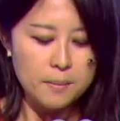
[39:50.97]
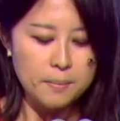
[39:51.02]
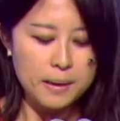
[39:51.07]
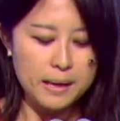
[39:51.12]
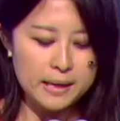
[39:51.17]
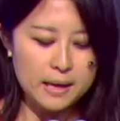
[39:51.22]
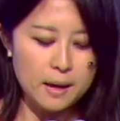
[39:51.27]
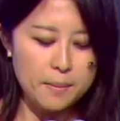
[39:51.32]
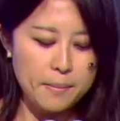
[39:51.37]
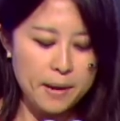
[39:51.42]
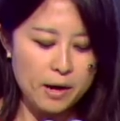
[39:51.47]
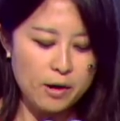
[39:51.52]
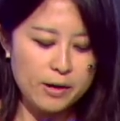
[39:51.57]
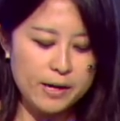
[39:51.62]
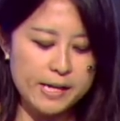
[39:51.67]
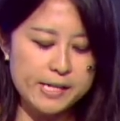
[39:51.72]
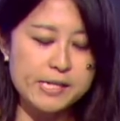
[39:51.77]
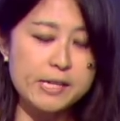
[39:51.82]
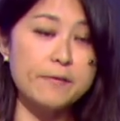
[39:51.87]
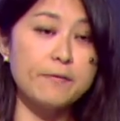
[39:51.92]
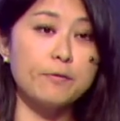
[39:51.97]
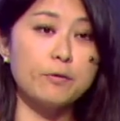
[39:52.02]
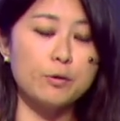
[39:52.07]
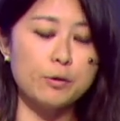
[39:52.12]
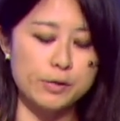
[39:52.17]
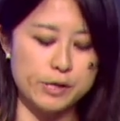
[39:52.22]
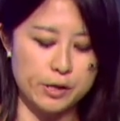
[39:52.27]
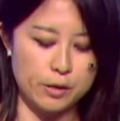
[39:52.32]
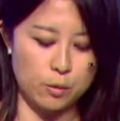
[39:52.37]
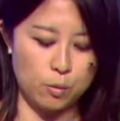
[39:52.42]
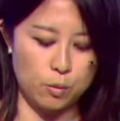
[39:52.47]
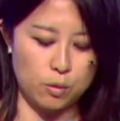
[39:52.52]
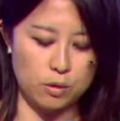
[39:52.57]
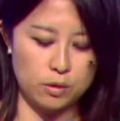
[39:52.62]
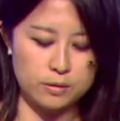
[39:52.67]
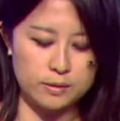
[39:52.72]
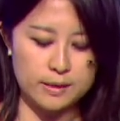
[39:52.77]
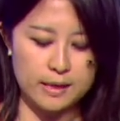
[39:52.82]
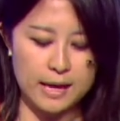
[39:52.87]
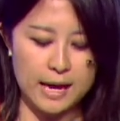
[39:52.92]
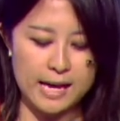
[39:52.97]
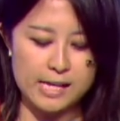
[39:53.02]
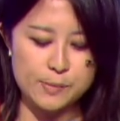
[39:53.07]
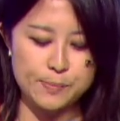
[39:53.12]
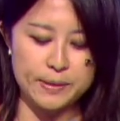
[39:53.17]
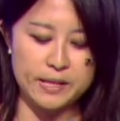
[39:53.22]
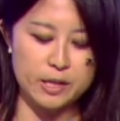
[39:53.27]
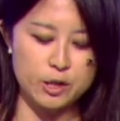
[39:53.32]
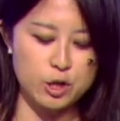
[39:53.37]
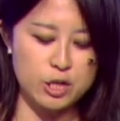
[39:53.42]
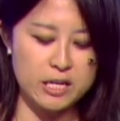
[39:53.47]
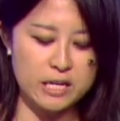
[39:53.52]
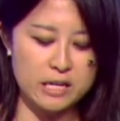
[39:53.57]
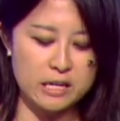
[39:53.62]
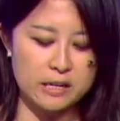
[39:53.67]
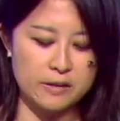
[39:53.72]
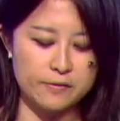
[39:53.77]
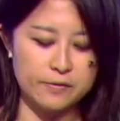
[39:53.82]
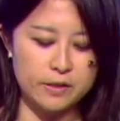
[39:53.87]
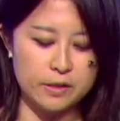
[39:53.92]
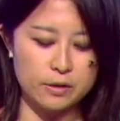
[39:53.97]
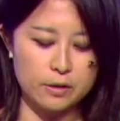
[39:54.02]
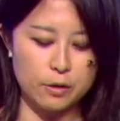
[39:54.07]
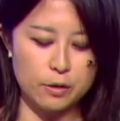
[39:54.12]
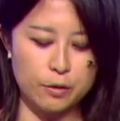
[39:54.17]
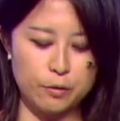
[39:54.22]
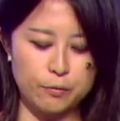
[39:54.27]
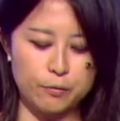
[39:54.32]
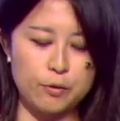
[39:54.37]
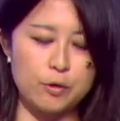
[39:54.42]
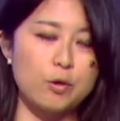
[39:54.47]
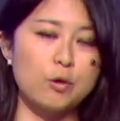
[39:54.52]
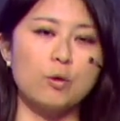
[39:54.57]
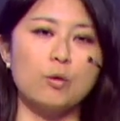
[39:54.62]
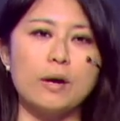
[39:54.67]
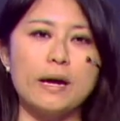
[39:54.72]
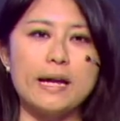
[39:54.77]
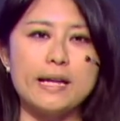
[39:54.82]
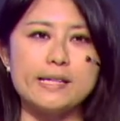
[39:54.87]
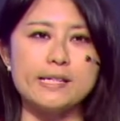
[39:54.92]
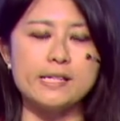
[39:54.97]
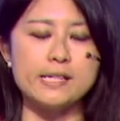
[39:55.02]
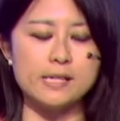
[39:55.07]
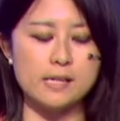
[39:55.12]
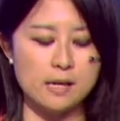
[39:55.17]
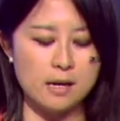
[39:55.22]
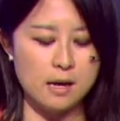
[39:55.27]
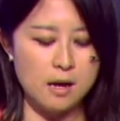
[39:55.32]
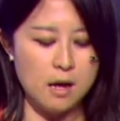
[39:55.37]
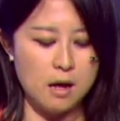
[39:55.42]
But America's influence in the world has been achieved through its